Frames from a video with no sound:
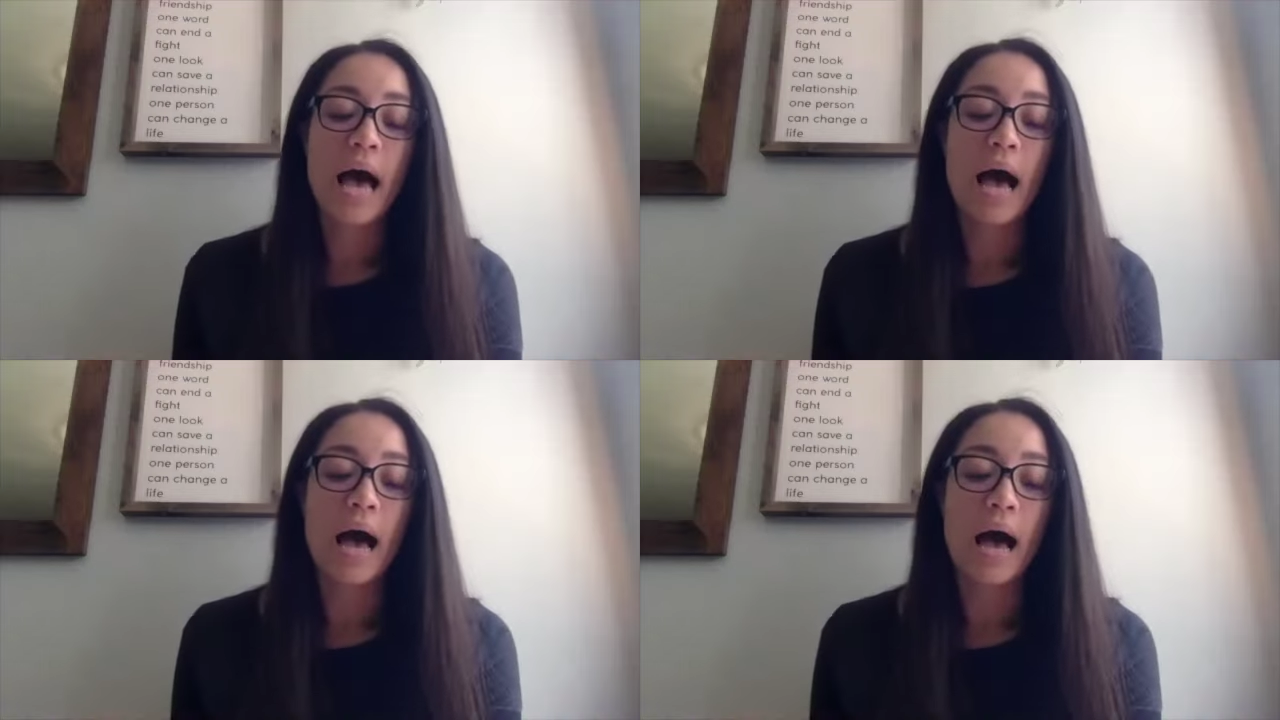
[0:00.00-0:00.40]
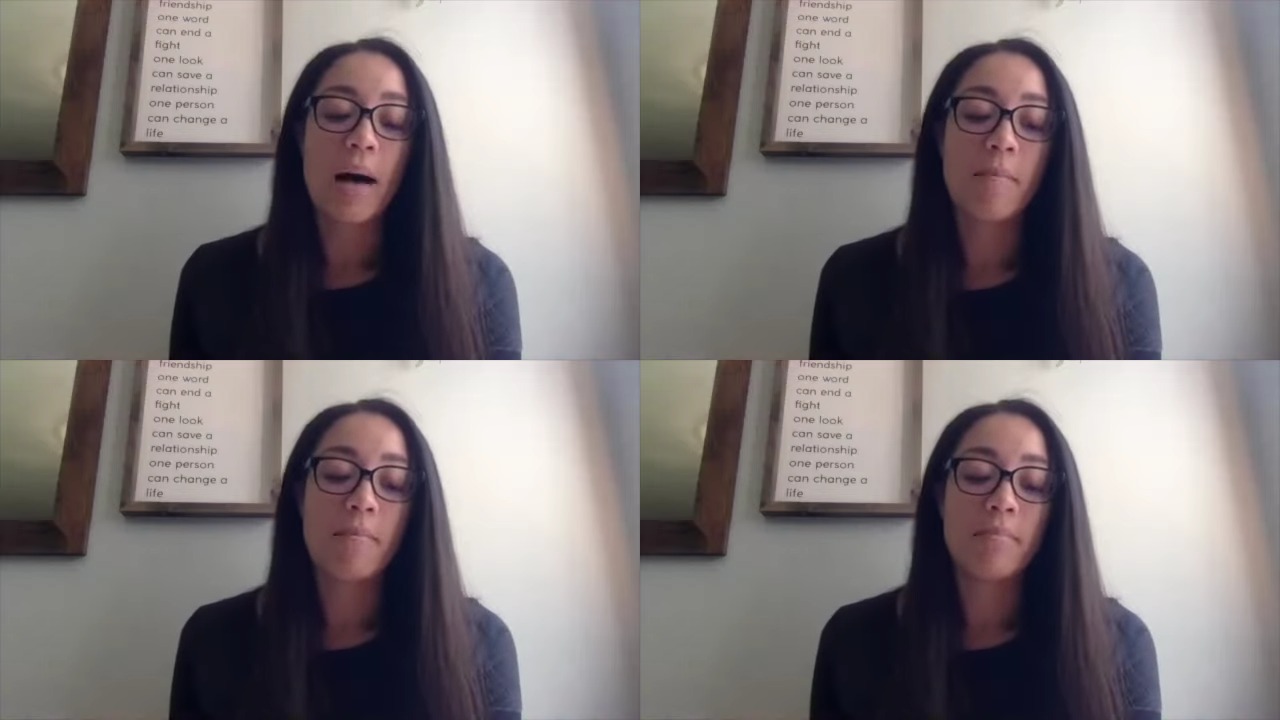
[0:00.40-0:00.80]

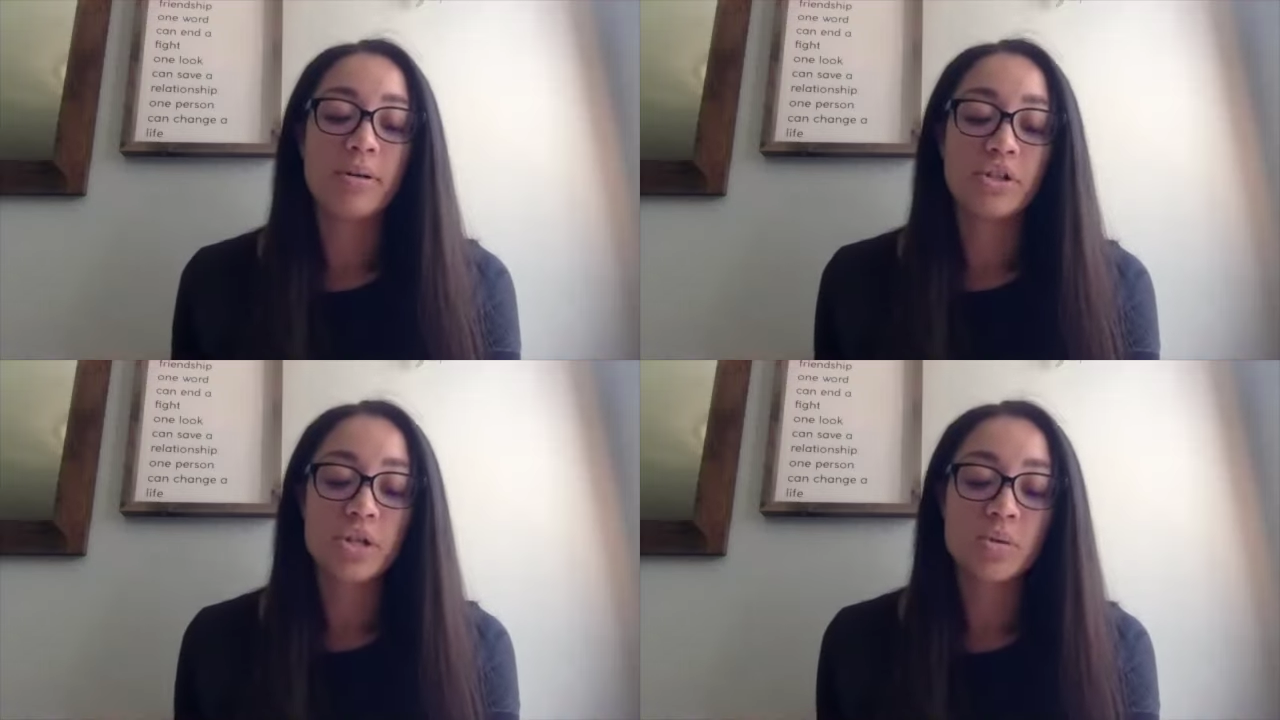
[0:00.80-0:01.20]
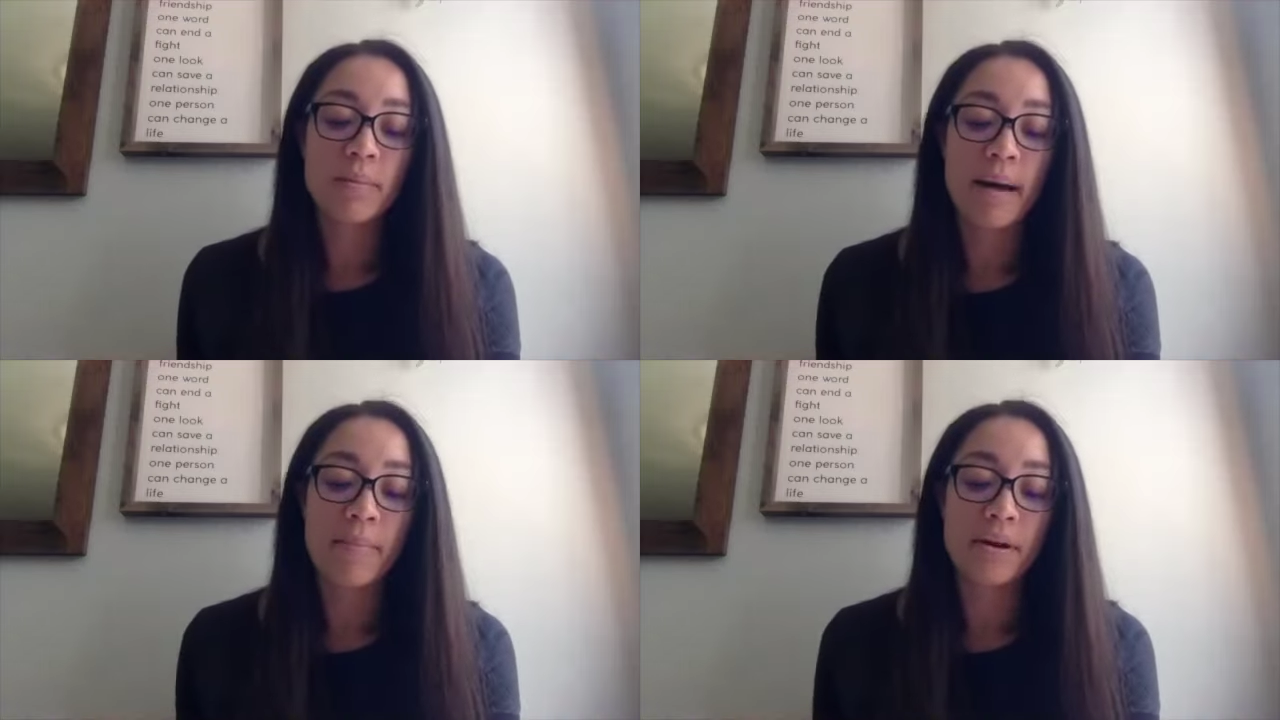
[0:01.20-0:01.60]
Um, but just
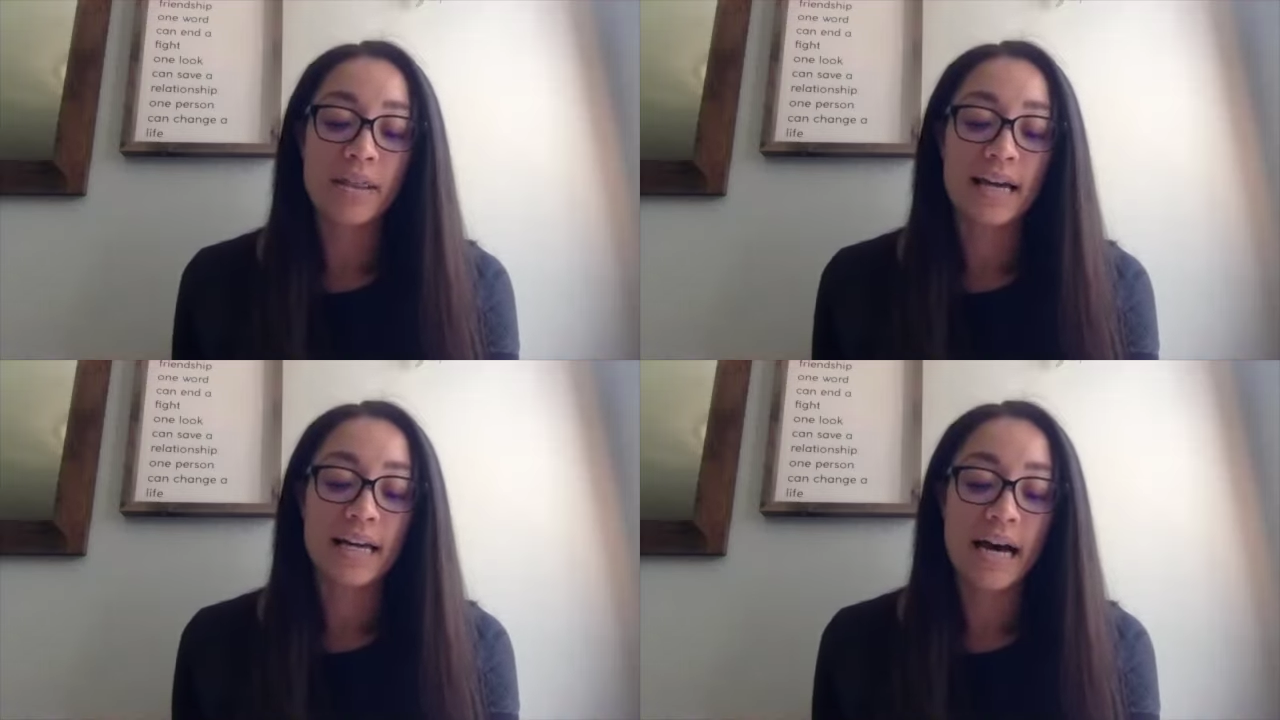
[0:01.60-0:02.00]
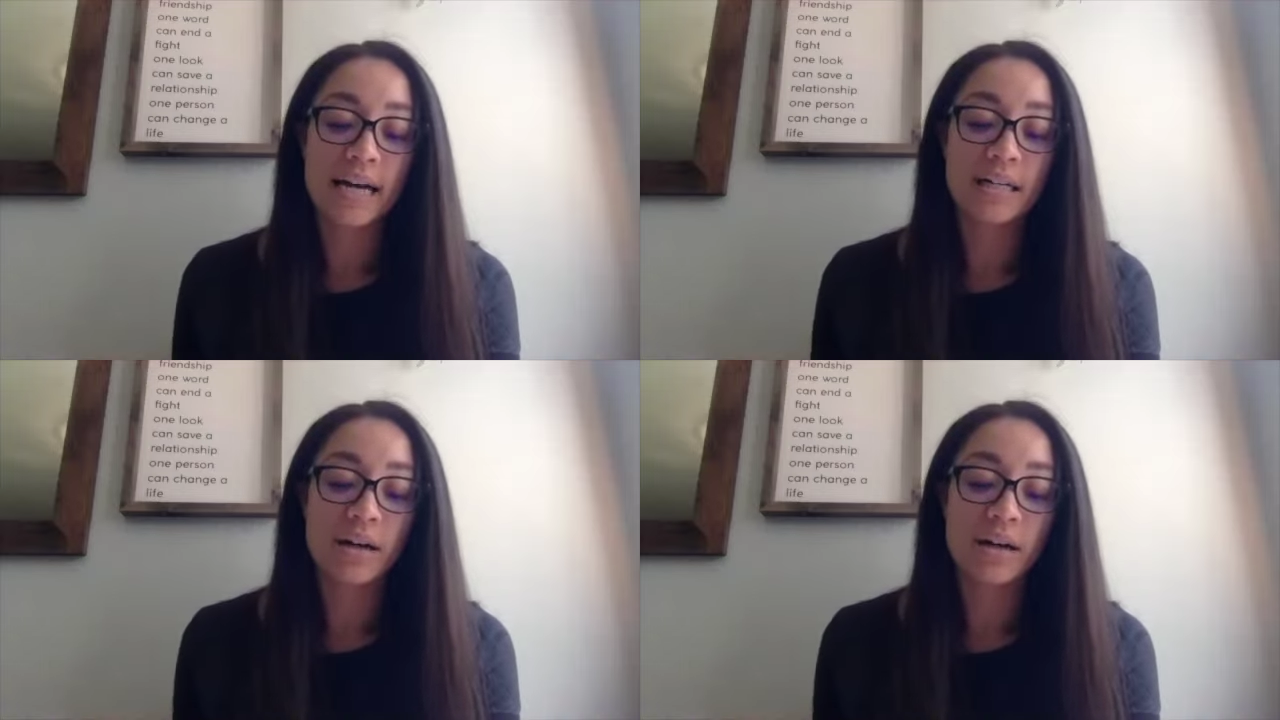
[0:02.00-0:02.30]
remember that God